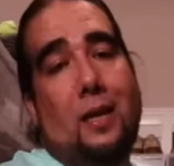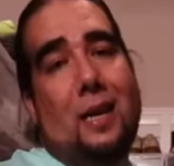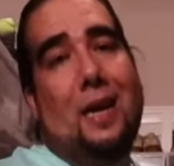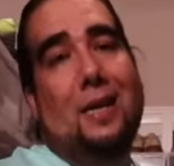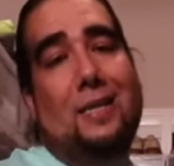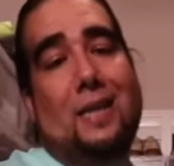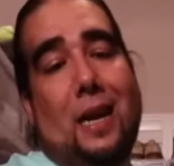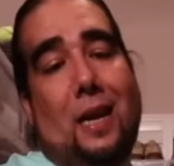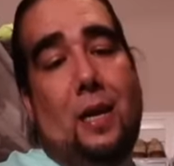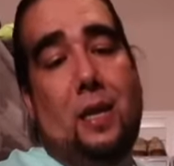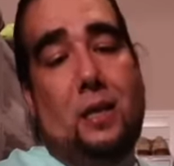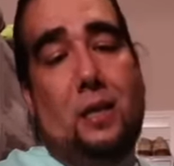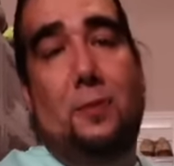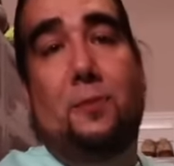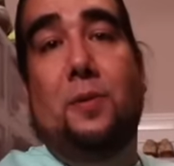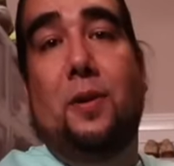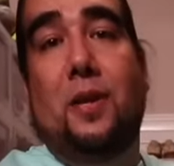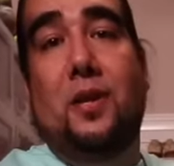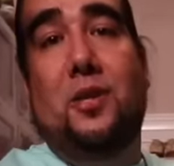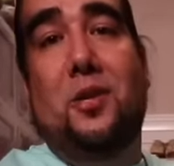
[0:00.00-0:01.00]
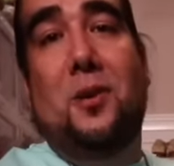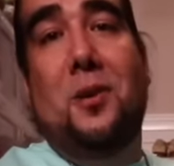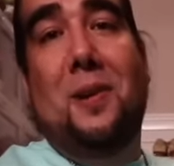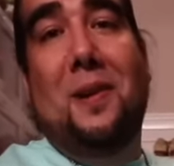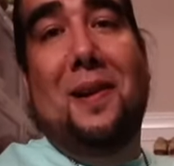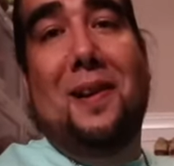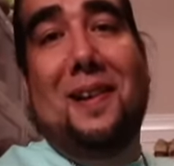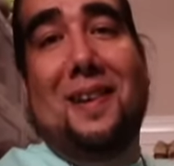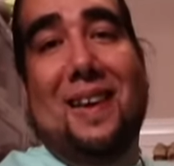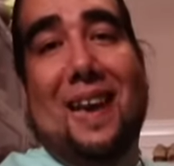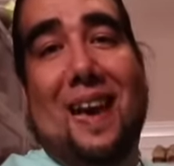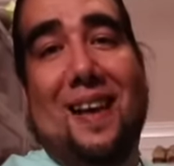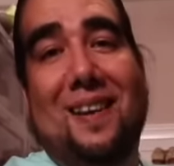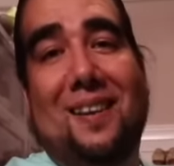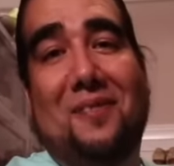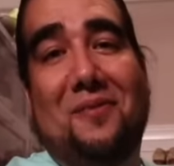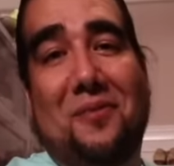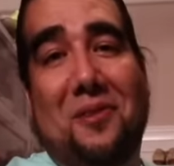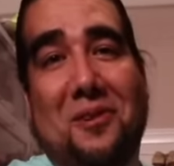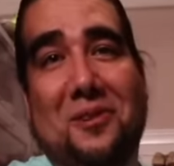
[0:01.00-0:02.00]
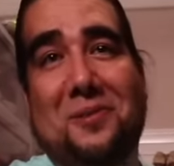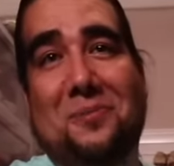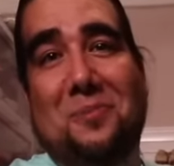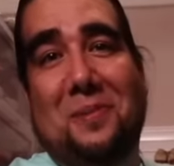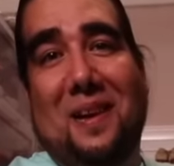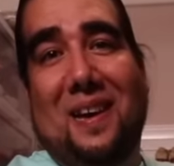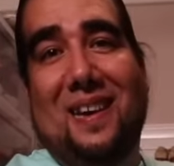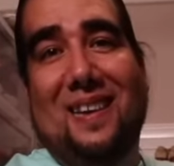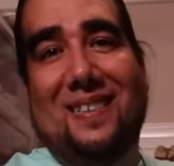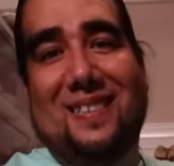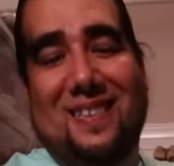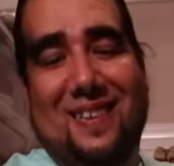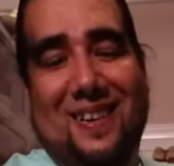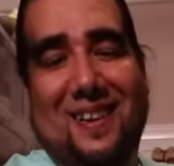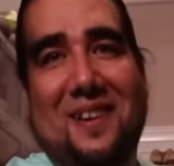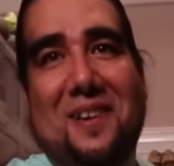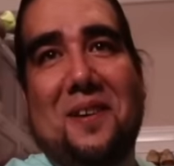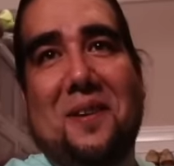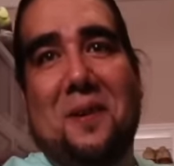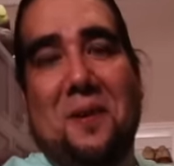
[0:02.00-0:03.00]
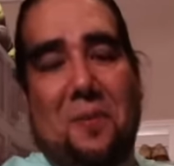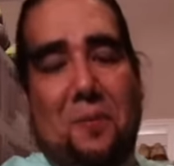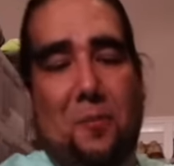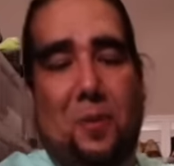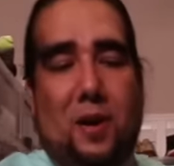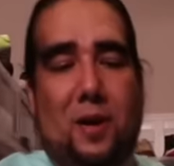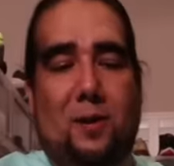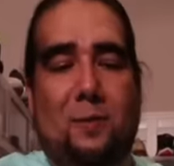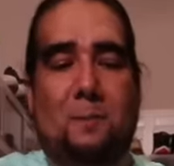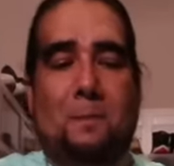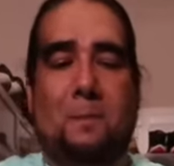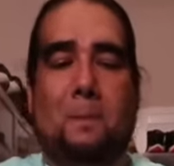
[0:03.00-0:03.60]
Not saying this is a pretty shoe to look at in the first place, but